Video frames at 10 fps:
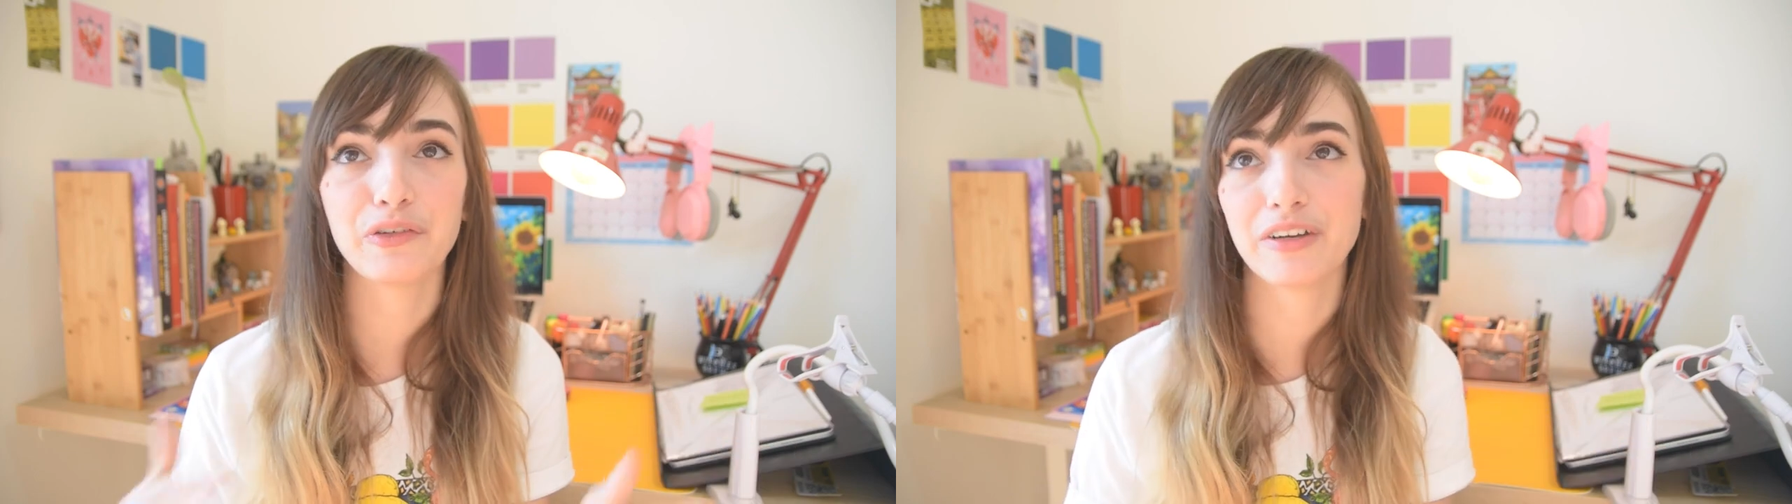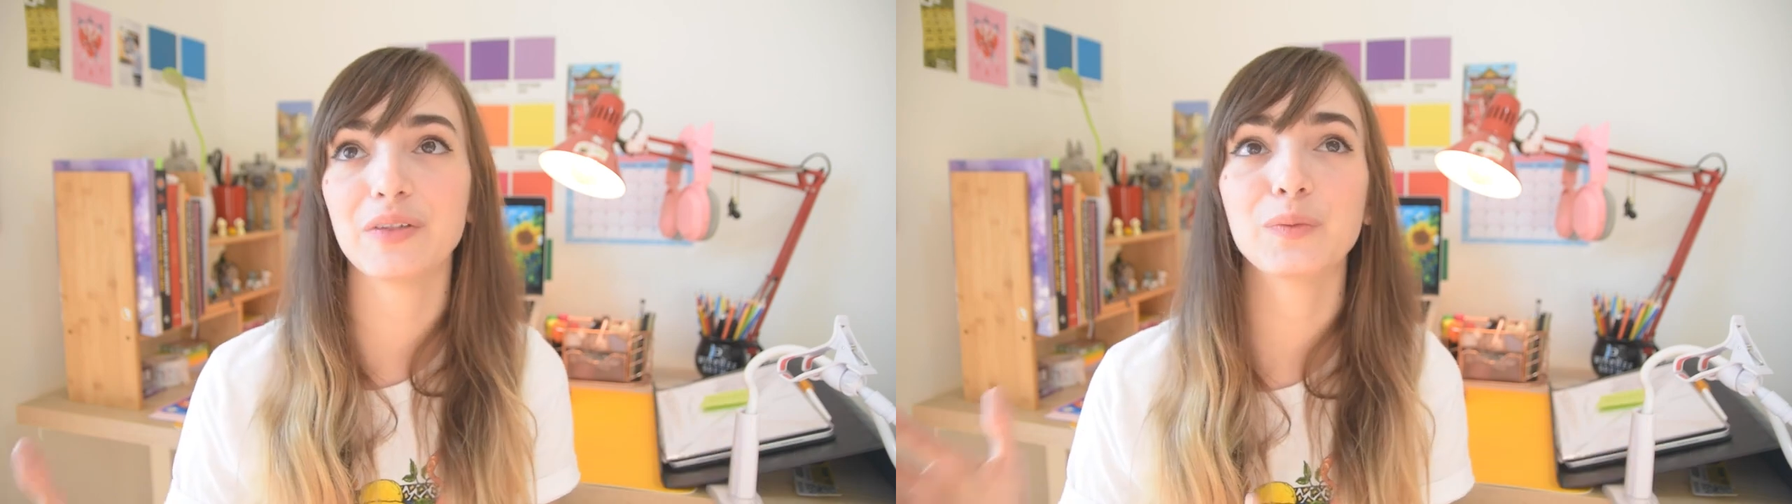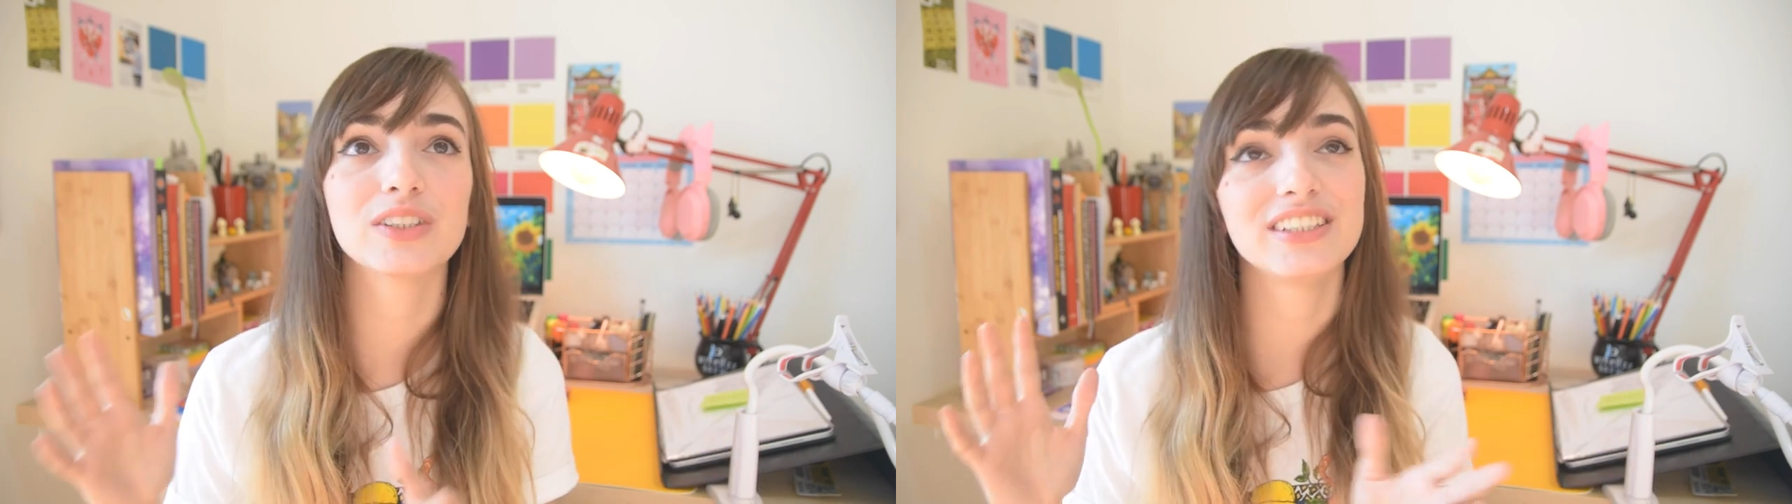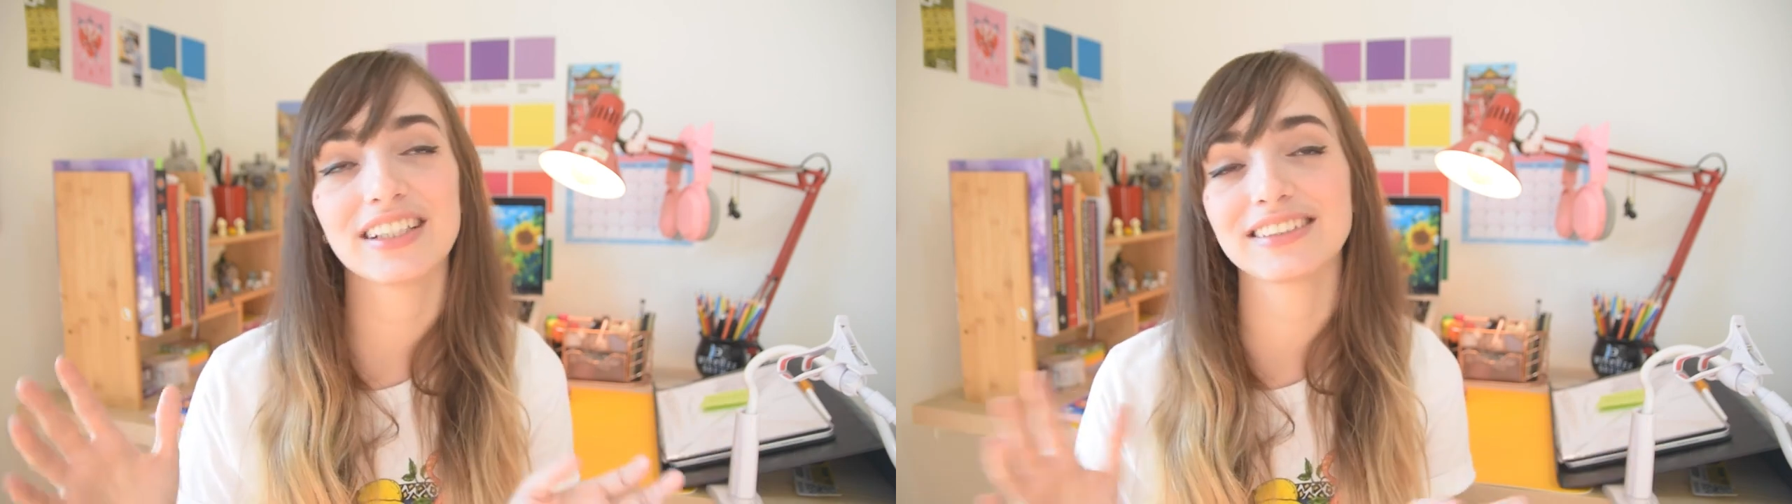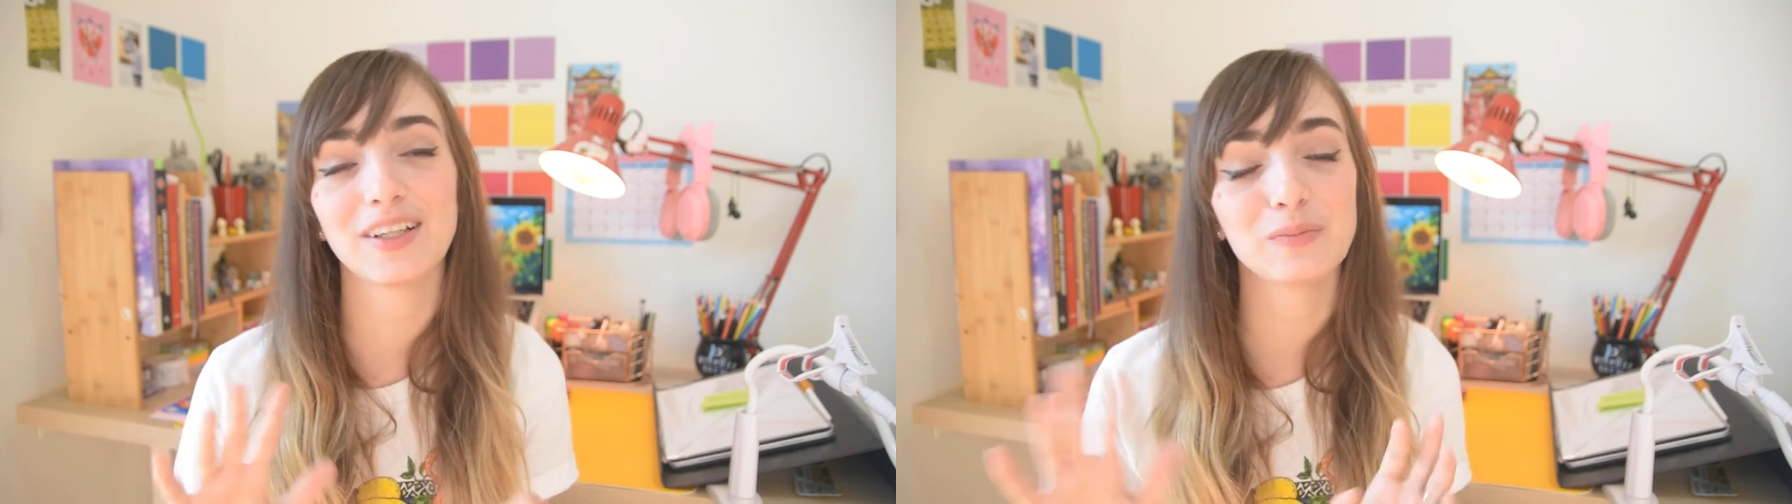event was
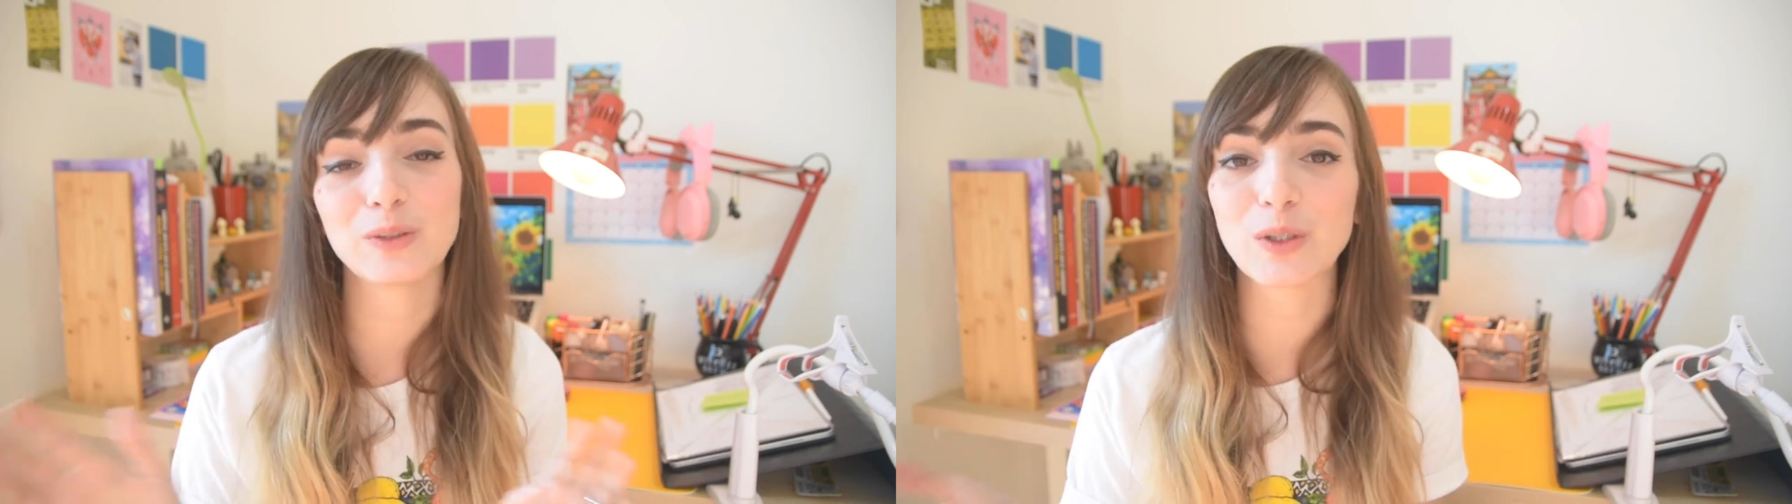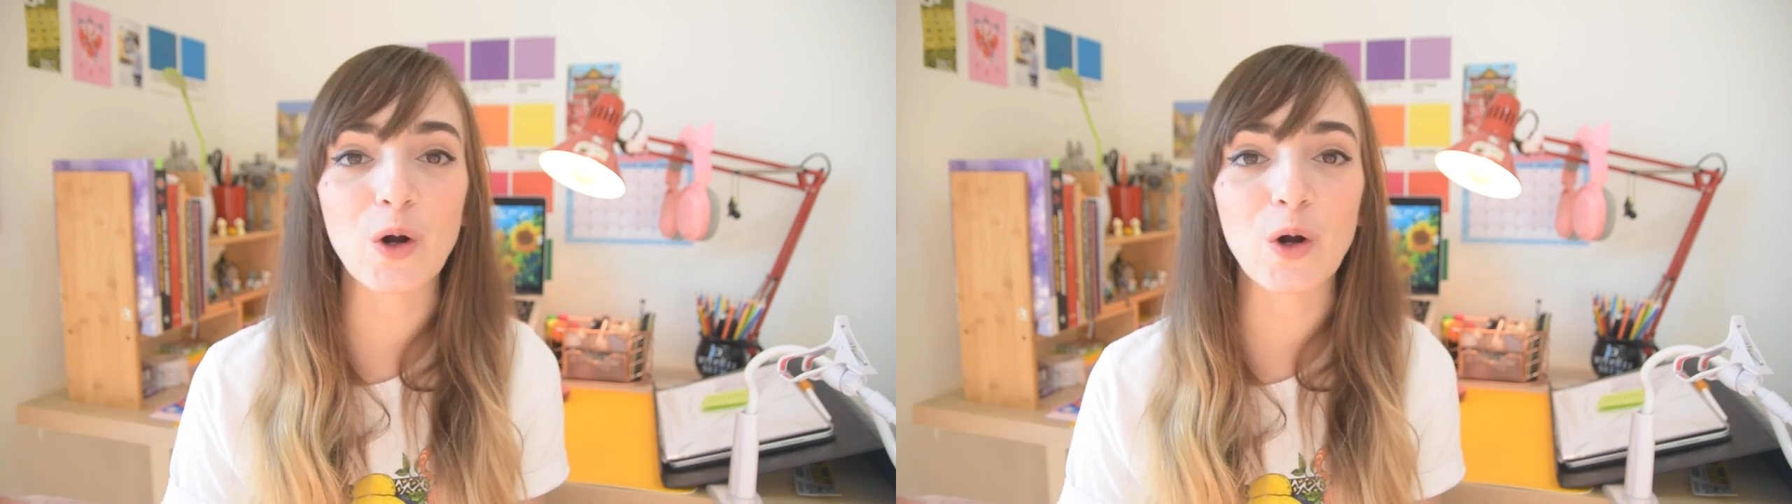just almost